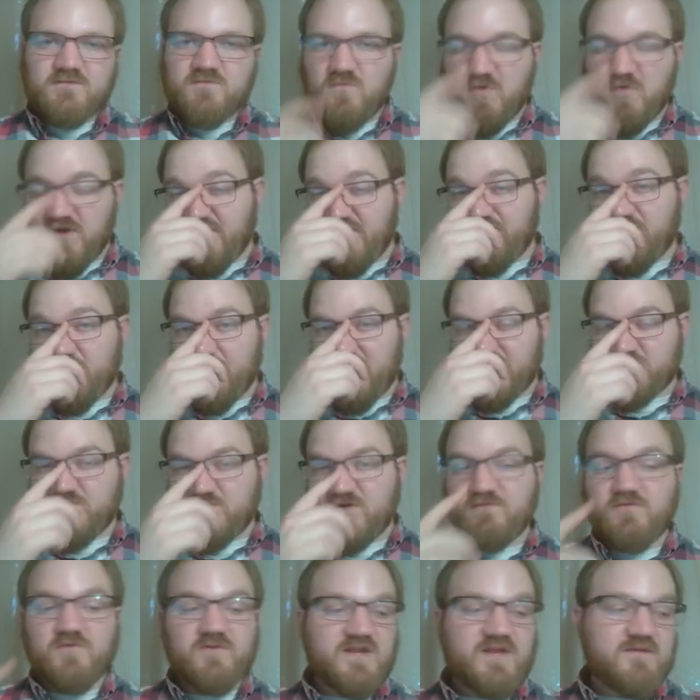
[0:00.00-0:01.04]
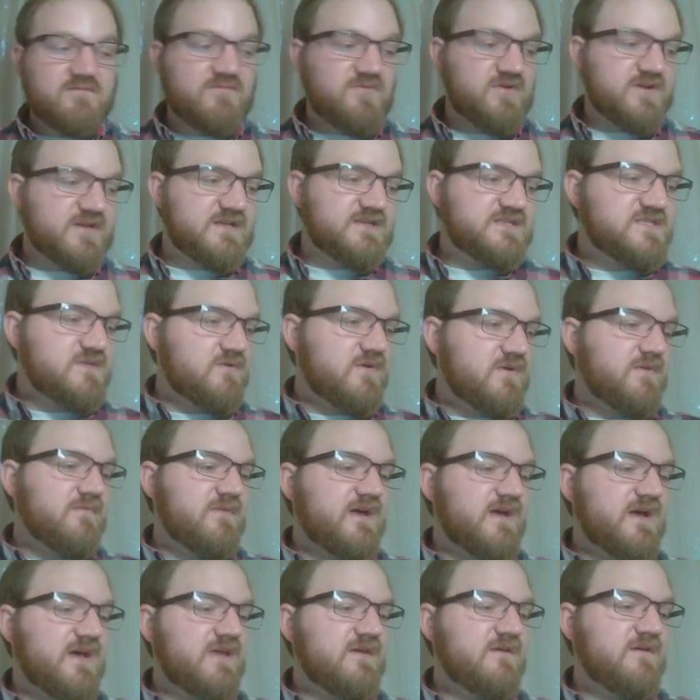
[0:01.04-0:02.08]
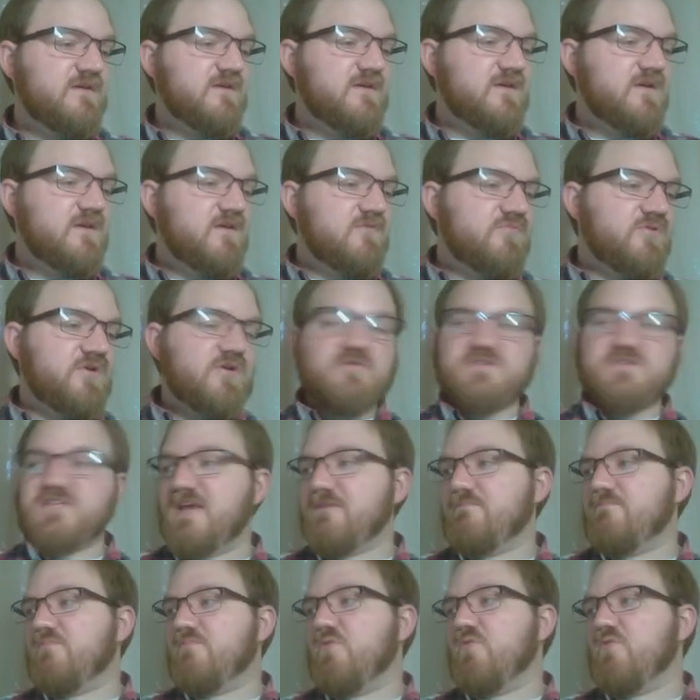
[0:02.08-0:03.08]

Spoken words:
whatever my 12-volt input is. So on my prototype